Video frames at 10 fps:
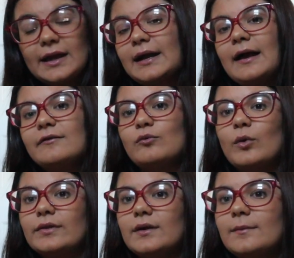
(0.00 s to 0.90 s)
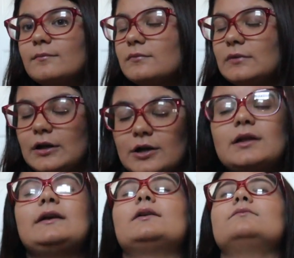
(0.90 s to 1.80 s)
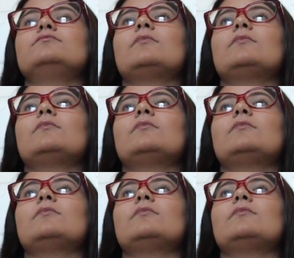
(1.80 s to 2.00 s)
Like I've worn them literally